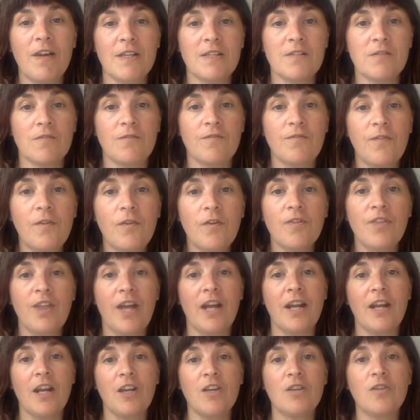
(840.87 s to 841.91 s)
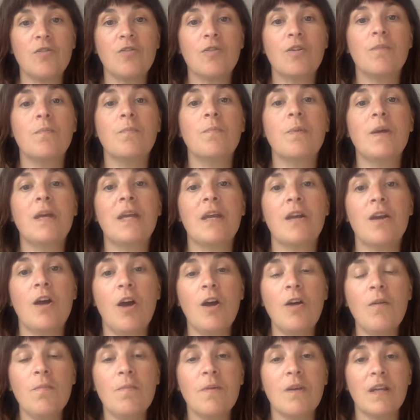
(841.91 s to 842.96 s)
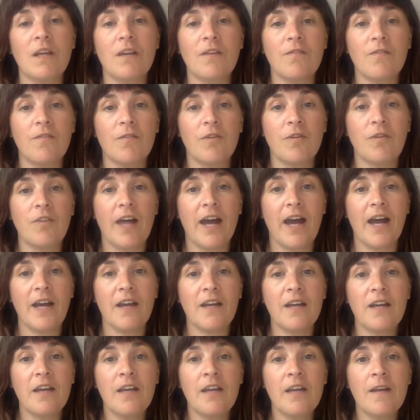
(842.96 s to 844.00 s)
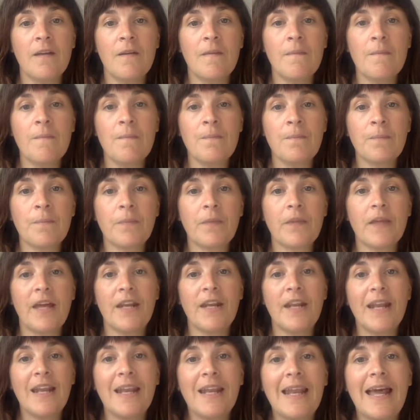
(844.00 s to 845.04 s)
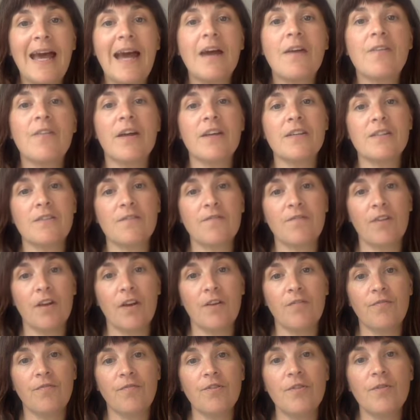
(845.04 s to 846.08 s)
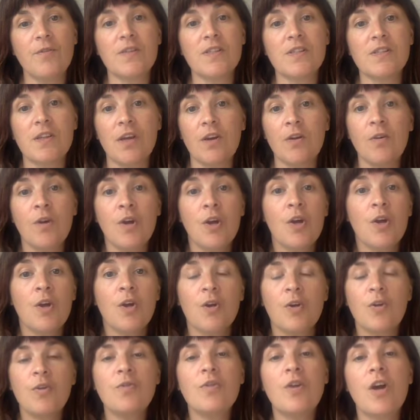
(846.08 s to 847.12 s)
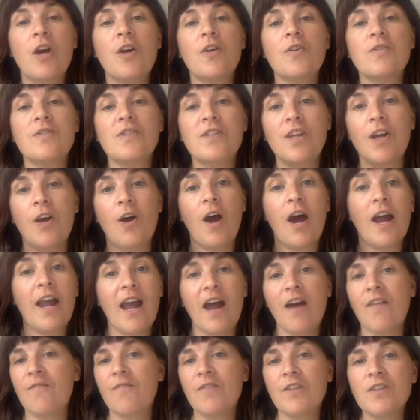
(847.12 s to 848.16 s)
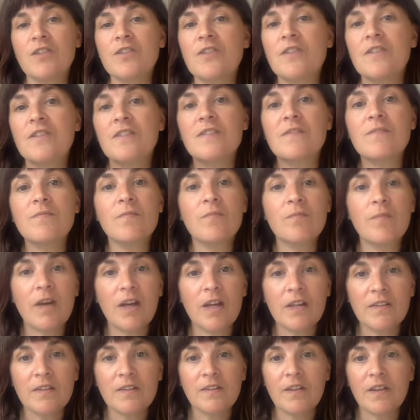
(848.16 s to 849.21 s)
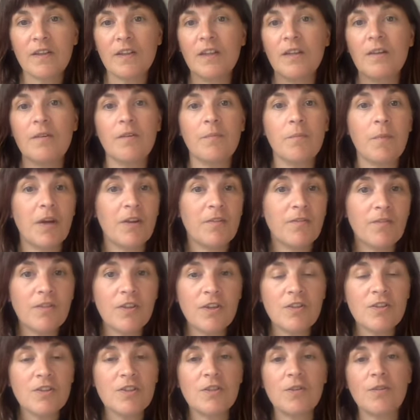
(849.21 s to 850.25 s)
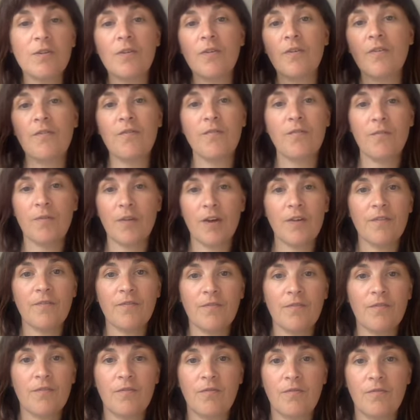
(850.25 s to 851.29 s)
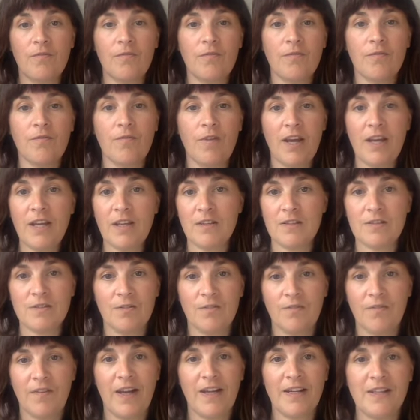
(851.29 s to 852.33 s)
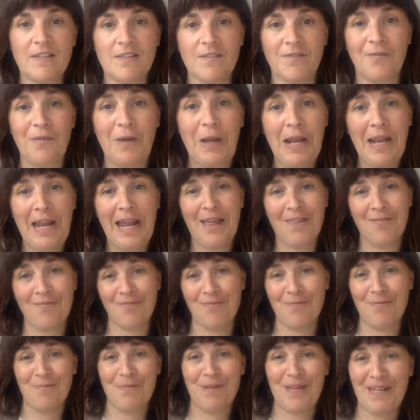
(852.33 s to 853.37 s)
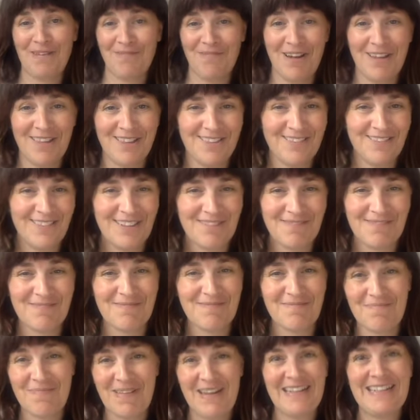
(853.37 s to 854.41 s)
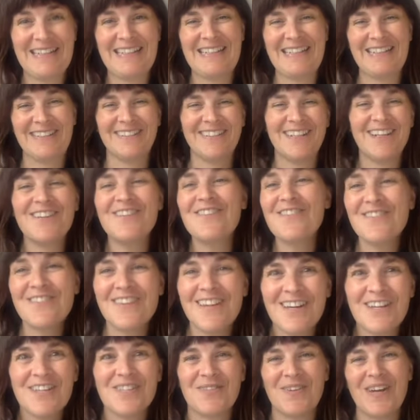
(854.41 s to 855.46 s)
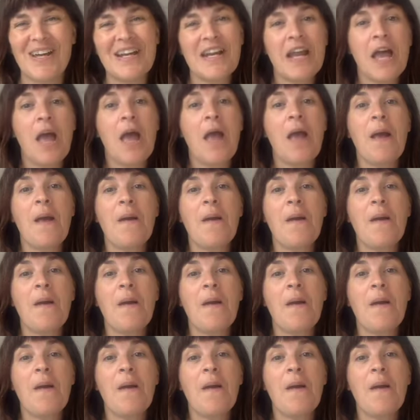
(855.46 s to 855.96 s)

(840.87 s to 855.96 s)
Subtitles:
vessel for that and you can be an opening for that and allow that to flow through. And so who knows, I have visions as in my future of great sort of acts of philanthropy, whether I will manage it or not, who knows, right?